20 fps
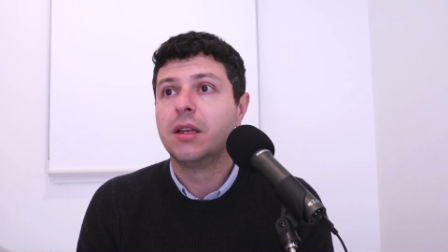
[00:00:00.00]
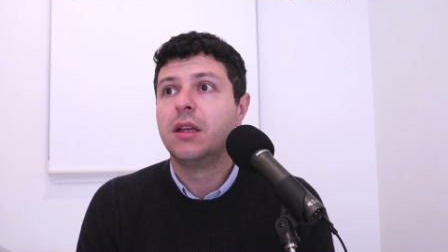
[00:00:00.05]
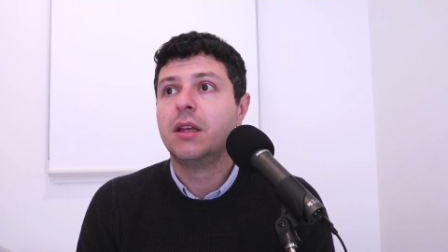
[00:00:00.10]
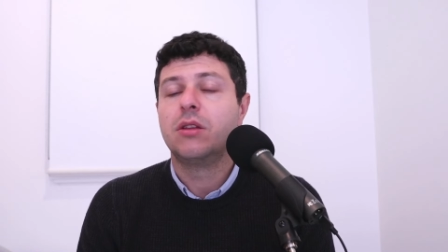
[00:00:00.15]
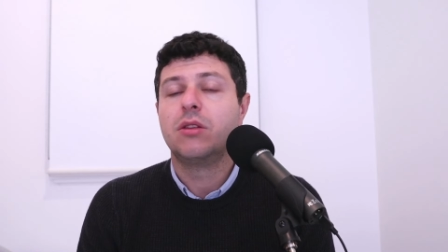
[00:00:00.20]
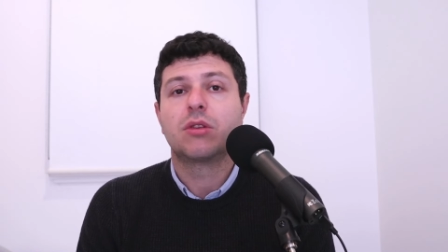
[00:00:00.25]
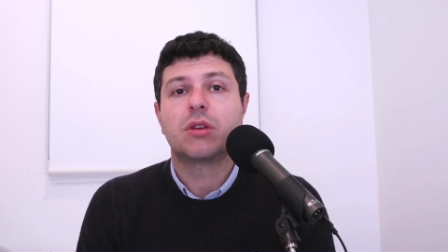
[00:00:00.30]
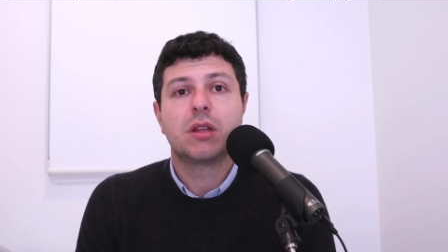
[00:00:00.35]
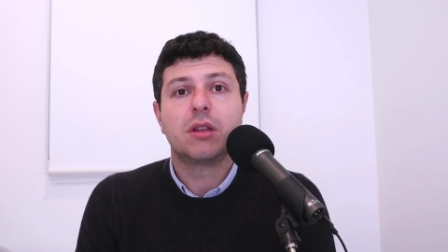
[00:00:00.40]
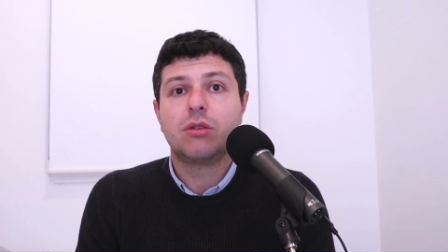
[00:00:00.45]

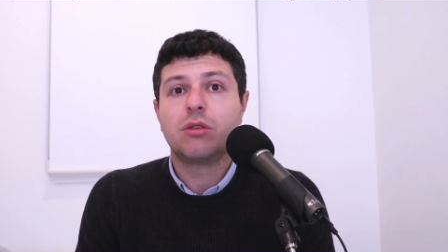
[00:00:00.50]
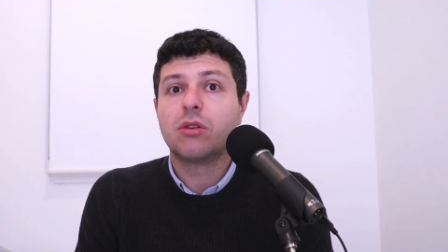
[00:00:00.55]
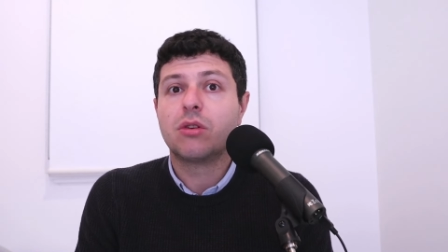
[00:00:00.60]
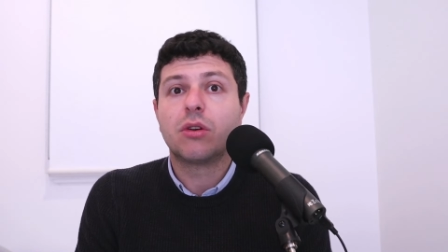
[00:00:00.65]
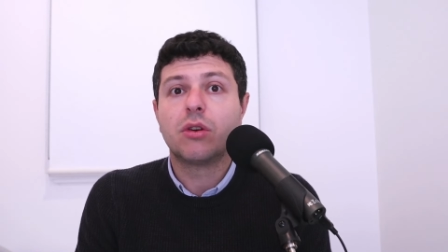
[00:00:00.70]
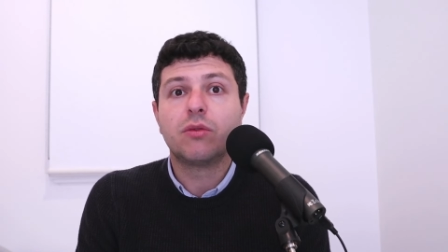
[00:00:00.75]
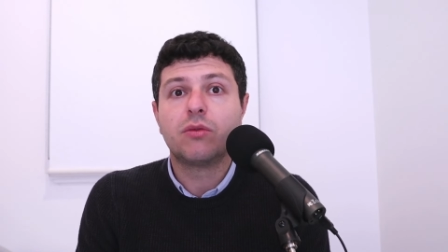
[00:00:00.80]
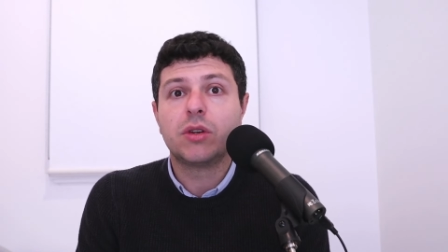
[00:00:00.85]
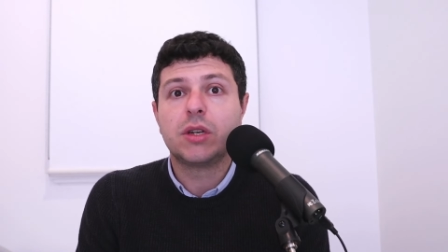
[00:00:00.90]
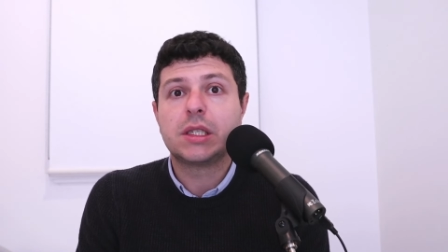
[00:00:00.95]
You can do your
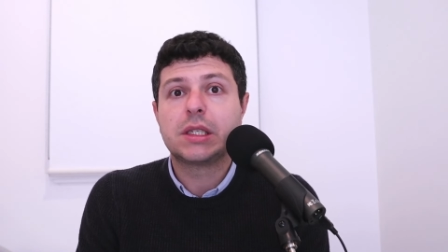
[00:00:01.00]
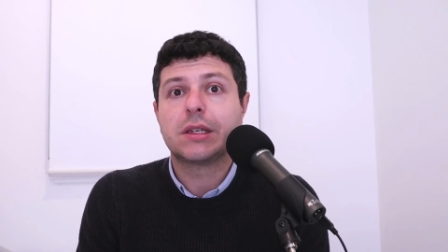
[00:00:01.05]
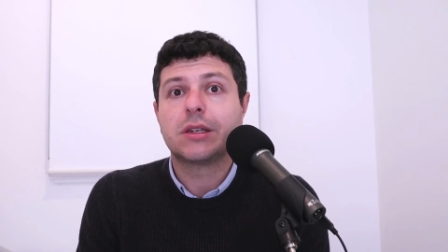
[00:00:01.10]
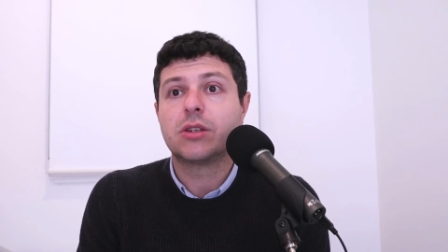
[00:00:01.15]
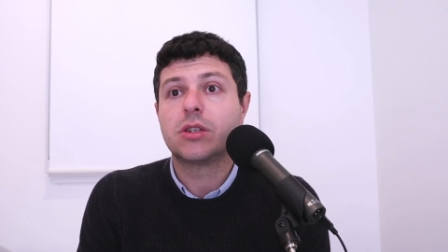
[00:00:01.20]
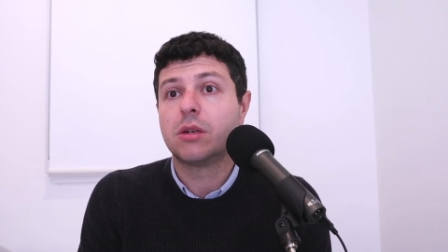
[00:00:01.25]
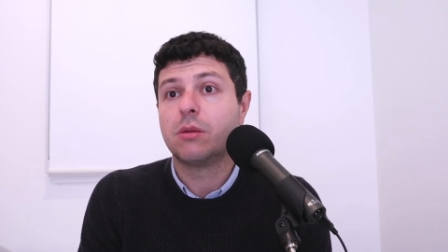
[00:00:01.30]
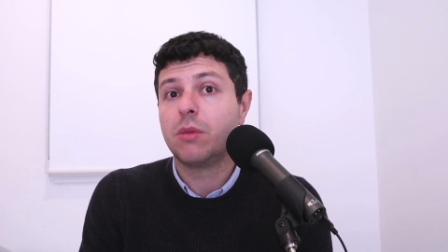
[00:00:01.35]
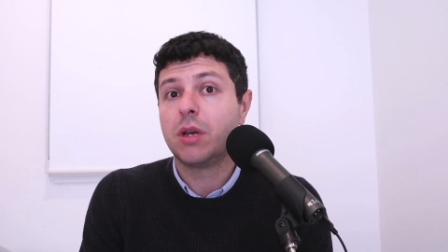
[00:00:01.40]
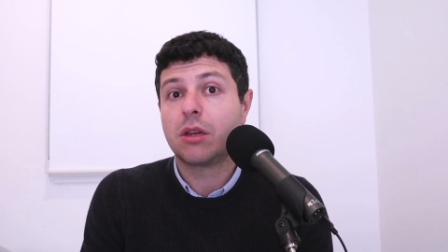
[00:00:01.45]
own
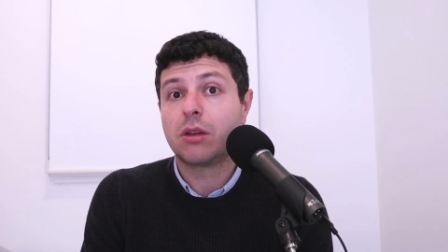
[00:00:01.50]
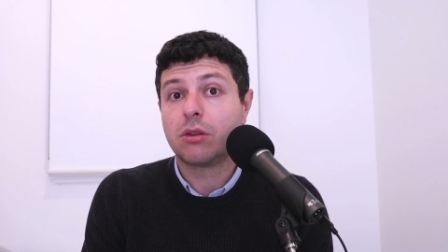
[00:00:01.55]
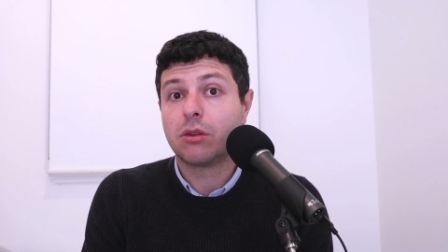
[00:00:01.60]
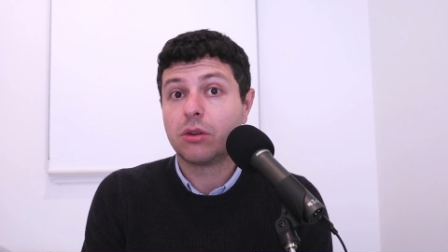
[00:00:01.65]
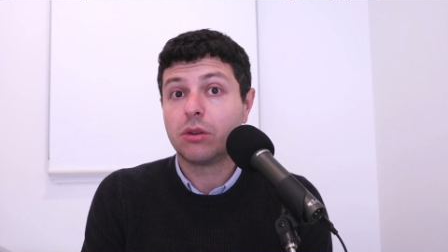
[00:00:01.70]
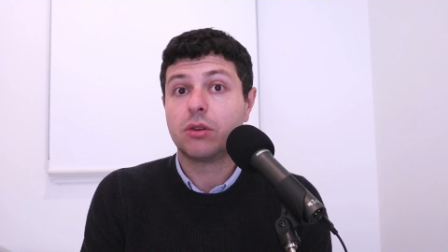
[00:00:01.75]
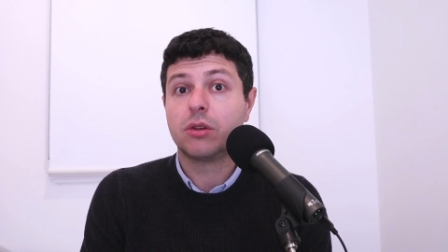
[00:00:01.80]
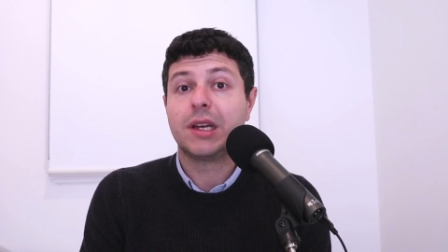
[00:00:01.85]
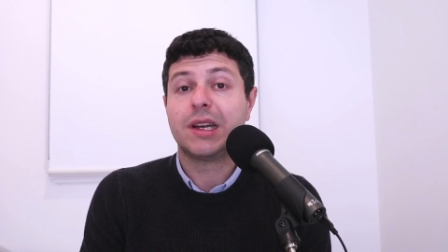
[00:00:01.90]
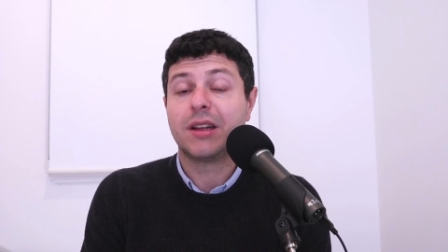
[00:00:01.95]
research and make your
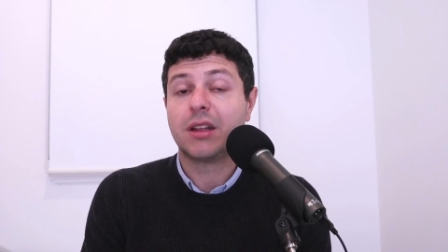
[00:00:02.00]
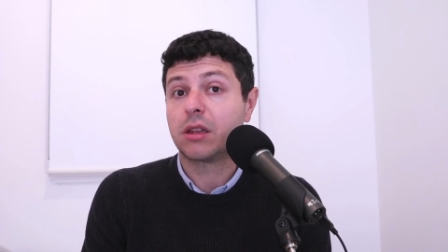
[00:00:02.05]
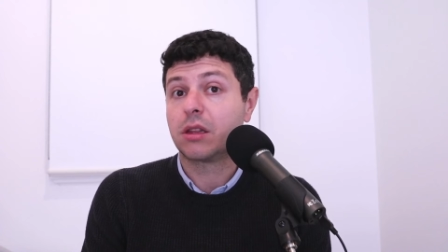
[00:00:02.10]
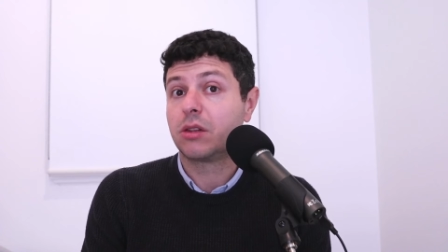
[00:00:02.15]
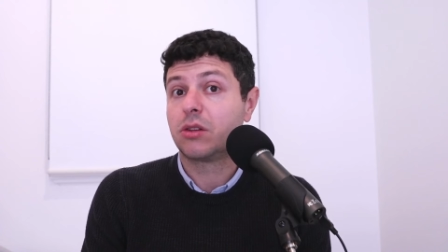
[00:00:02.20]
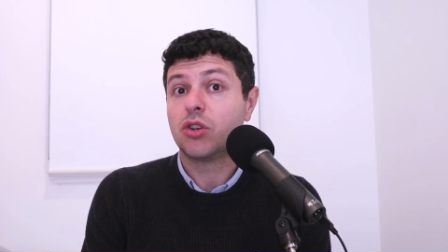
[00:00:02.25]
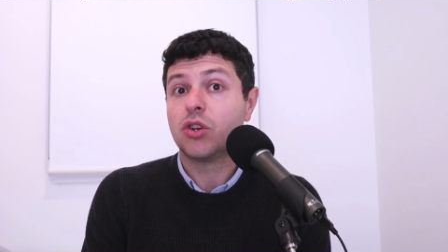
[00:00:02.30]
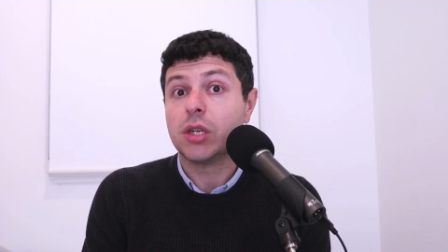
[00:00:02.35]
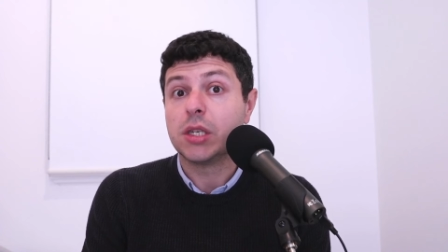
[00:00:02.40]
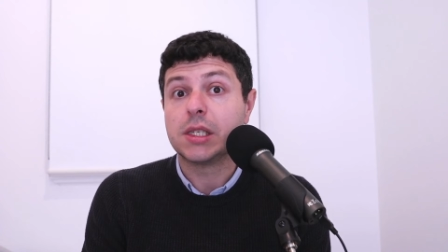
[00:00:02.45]
own health
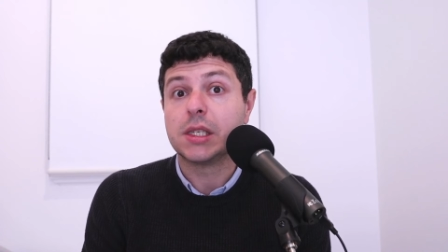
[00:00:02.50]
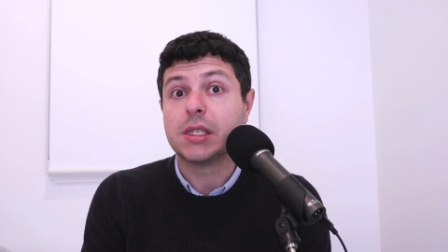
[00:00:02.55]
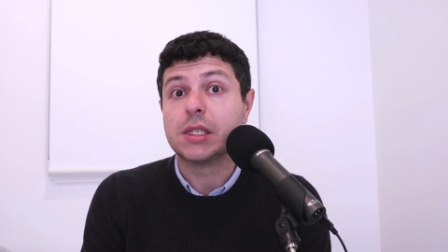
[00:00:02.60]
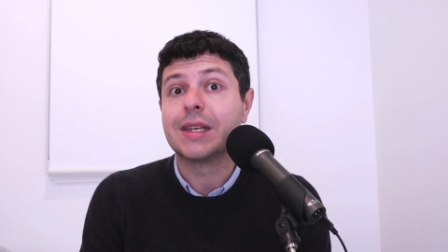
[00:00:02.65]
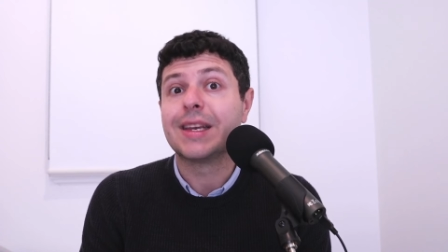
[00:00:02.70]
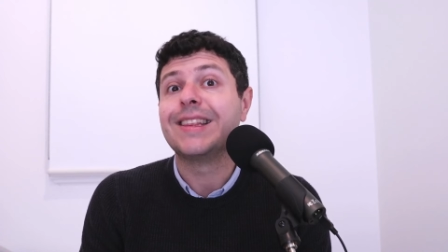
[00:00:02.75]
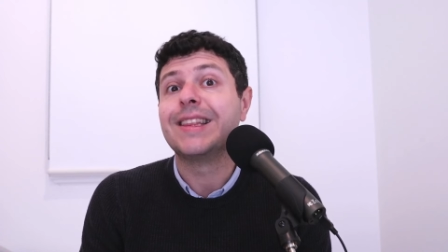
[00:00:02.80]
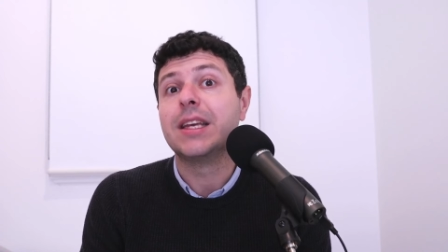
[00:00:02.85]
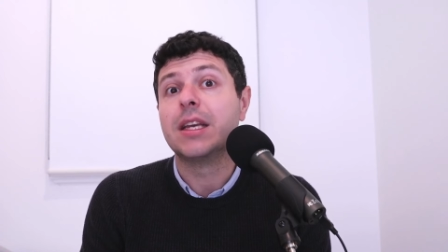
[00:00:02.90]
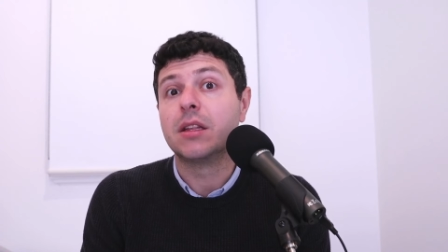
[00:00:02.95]
choices
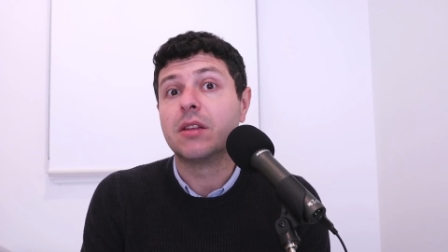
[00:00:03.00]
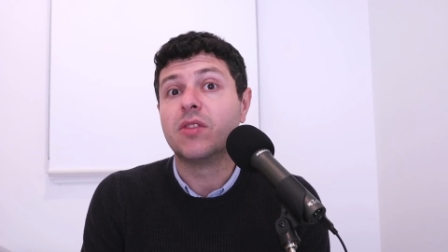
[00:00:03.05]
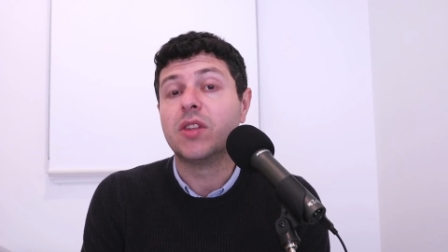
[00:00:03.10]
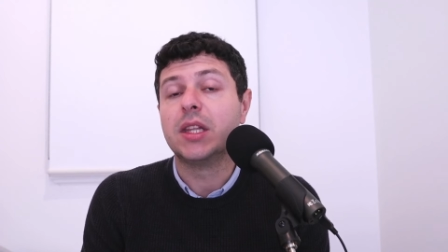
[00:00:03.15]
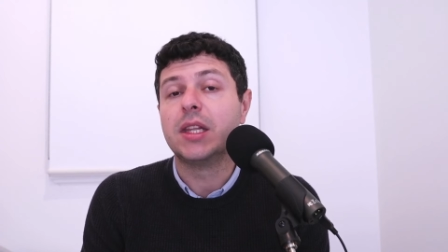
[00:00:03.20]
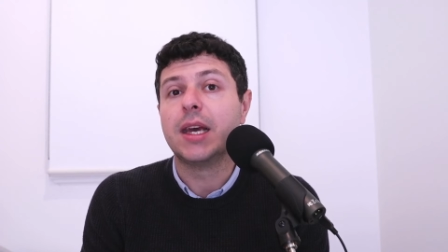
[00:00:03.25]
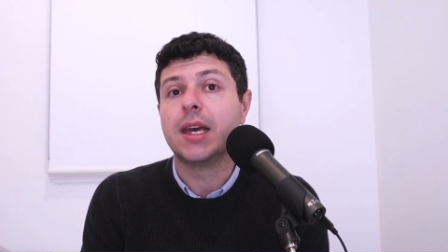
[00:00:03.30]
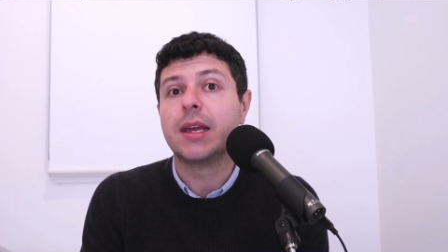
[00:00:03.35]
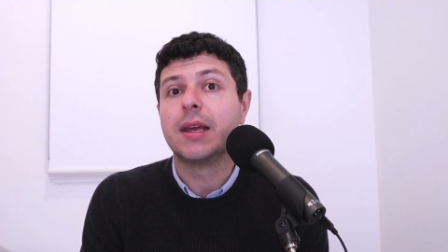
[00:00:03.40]
at the end of the day.